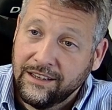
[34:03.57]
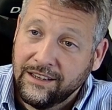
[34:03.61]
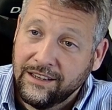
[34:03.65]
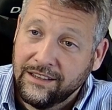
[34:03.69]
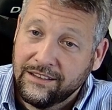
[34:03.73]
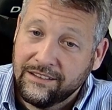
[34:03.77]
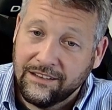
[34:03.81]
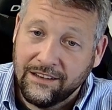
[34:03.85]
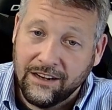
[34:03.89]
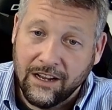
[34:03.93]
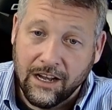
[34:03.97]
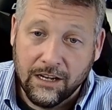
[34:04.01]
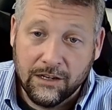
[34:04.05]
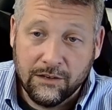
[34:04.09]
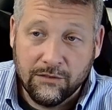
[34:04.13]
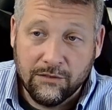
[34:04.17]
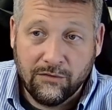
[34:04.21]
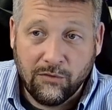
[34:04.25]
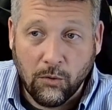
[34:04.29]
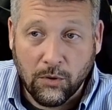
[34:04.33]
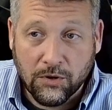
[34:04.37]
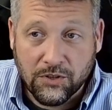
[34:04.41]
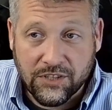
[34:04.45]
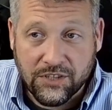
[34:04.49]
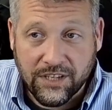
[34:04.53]
an
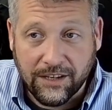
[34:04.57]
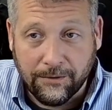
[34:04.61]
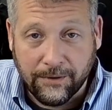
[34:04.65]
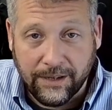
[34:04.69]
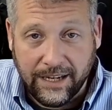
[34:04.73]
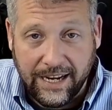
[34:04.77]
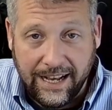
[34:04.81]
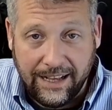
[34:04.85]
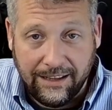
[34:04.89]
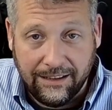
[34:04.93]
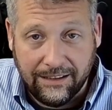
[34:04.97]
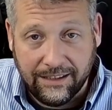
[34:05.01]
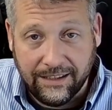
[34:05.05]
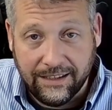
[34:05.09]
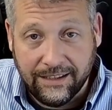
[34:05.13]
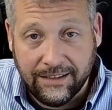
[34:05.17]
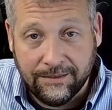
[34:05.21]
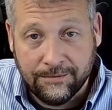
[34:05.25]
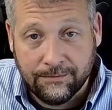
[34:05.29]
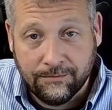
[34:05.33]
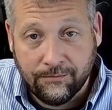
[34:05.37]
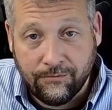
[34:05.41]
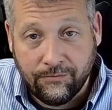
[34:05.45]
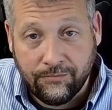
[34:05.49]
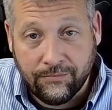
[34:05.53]
unfortunate
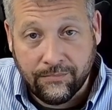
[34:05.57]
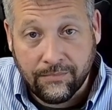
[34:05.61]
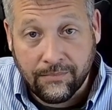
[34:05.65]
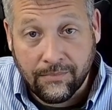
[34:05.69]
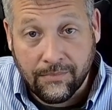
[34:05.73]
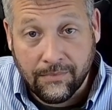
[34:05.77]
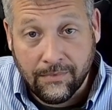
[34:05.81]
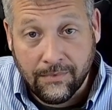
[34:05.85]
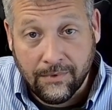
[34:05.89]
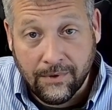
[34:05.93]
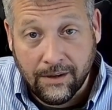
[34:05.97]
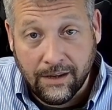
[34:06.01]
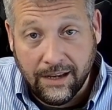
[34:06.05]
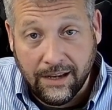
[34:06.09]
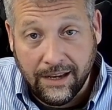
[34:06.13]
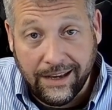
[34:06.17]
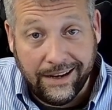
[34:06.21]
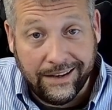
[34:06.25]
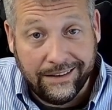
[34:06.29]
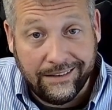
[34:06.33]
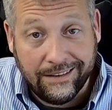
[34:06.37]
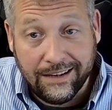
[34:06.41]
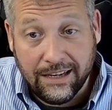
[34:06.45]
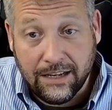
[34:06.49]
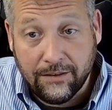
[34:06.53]
reality,
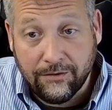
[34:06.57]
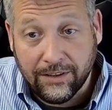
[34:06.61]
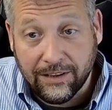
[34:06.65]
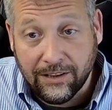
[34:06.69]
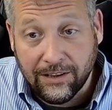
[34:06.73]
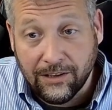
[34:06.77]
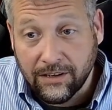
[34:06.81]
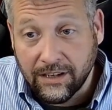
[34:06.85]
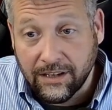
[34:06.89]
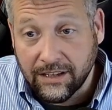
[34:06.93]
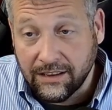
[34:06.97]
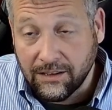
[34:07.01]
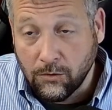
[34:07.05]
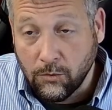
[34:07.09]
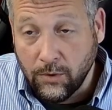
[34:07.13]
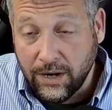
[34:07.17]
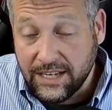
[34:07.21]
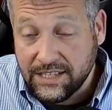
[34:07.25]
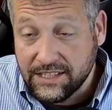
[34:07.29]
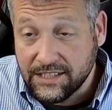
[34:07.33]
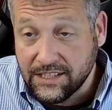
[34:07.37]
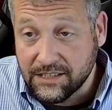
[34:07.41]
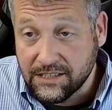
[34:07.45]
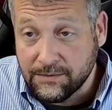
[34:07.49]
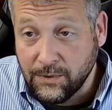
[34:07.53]
and it didn't even look at the
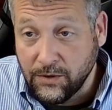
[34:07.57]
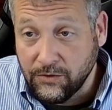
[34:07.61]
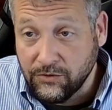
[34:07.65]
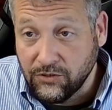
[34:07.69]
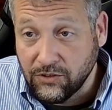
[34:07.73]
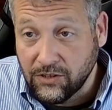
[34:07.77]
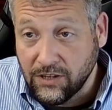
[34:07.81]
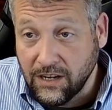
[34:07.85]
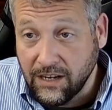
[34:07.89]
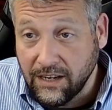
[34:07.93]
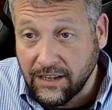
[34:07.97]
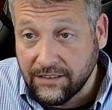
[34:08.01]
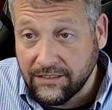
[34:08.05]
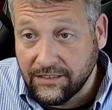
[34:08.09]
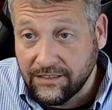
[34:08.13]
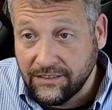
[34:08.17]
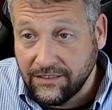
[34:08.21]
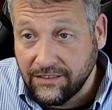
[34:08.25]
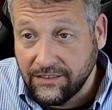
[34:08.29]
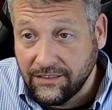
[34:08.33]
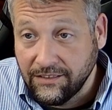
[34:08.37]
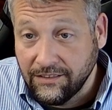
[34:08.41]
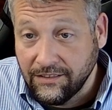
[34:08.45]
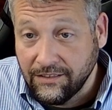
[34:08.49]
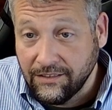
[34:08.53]
waste disposal
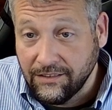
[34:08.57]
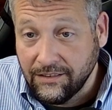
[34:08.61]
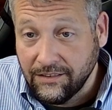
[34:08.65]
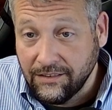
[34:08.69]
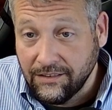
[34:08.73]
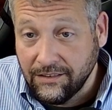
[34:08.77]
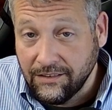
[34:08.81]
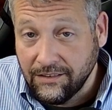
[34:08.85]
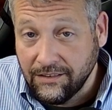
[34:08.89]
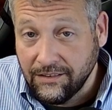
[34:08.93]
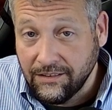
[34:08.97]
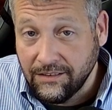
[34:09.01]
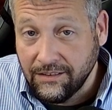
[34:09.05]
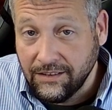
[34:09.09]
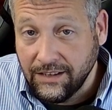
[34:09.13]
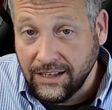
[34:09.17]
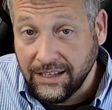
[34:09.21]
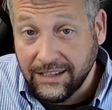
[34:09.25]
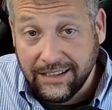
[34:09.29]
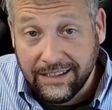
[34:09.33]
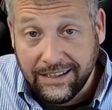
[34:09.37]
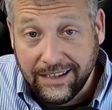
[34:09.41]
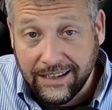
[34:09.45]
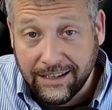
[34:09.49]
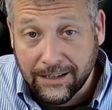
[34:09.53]
costs.
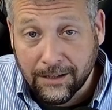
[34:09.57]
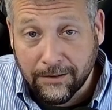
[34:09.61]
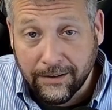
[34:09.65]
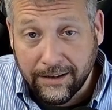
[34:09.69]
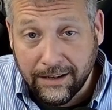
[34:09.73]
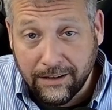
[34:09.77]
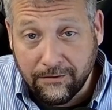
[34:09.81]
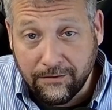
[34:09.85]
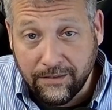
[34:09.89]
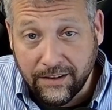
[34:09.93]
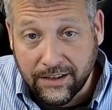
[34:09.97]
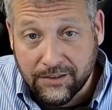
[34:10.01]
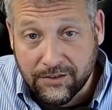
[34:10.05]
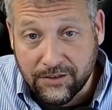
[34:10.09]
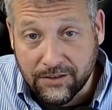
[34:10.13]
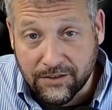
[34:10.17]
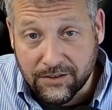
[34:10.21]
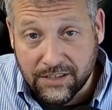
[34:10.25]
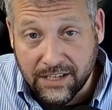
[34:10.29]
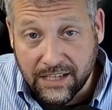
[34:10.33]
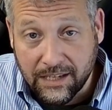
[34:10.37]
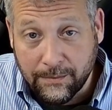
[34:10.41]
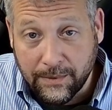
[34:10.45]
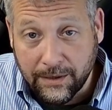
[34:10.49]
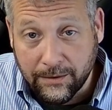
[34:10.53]
LED integrated
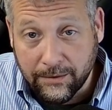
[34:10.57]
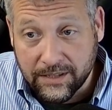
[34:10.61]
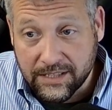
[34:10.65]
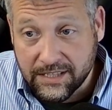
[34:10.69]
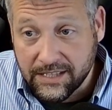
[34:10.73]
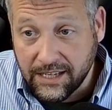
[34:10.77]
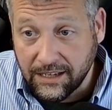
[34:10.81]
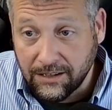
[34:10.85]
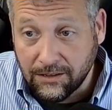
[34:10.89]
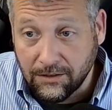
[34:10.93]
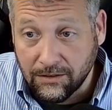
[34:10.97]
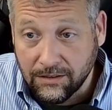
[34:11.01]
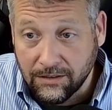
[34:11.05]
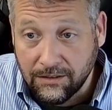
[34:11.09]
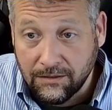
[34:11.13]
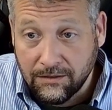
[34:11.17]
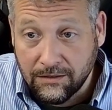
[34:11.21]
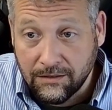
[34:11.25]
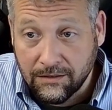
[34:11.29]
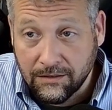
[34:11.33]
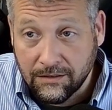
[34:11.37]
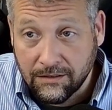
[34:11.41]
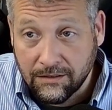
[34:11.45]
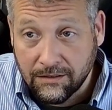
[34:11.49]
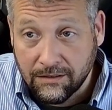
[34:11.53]
fixtures need to be recycled
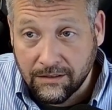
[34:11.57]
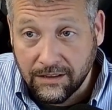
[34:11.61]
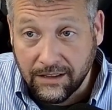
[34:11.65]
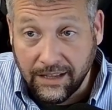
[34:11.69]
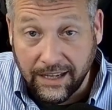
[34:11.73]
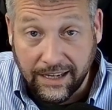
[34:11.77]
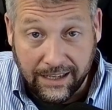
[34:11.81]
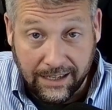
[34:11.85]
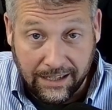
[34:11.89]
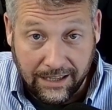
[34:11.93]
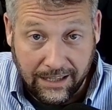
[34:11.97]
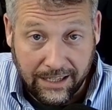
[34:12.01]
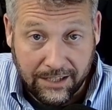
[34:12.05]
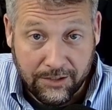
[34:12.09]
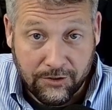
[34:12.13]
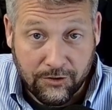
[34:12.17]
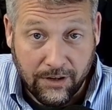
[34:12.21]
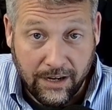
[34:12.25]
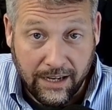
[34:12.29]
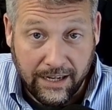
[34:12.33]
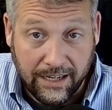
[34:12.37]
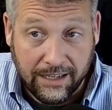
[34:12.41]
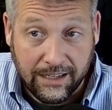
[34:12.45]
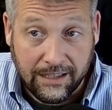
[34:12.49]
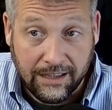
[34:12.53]
like an
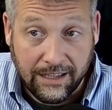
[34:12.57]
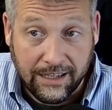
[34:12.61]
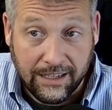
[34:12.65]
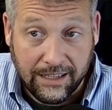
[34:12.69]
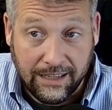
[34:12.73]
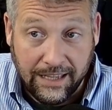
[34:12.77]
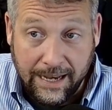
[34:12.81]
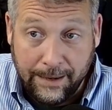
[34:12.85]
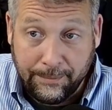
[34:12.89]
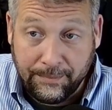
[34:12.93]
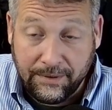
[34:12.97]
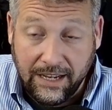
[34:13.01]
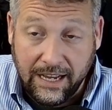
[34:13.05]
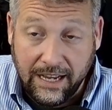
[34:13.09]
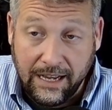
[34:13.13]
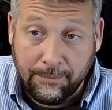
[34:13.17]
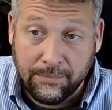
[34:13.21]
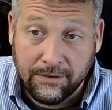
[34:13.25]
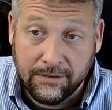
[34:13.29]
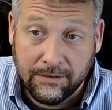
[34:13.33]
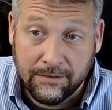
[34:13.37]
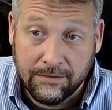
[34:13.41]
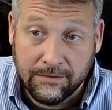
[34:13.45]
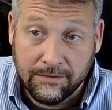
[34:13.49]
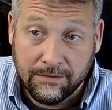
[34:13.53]
electronic, like a laptop
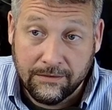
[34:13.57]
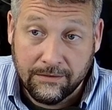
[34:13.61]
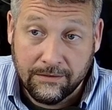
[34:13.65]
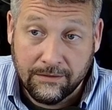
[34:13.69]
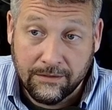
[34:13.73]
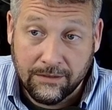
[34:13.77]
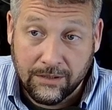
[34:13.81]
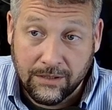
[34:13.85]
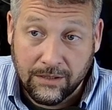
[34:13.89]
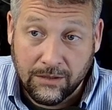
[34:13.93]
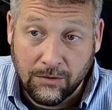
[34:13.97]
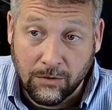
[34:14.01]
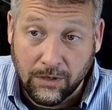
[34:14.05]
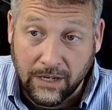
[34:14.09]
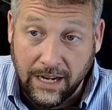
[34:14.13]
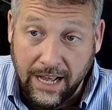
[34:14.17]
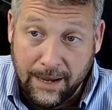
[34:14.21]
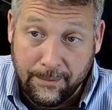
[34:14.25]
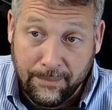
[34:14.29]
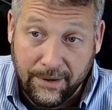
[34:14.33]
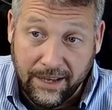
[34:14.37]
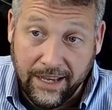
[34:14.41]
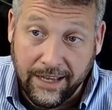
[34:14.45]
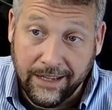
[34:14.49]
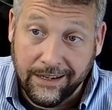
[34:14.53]
or an
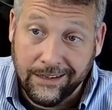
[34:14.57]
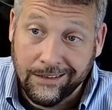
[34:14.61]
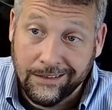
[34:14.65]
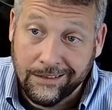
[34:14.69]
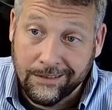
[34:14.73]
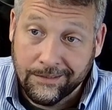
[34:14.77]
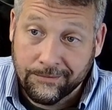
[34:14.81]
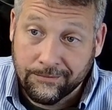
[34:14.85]
iPad.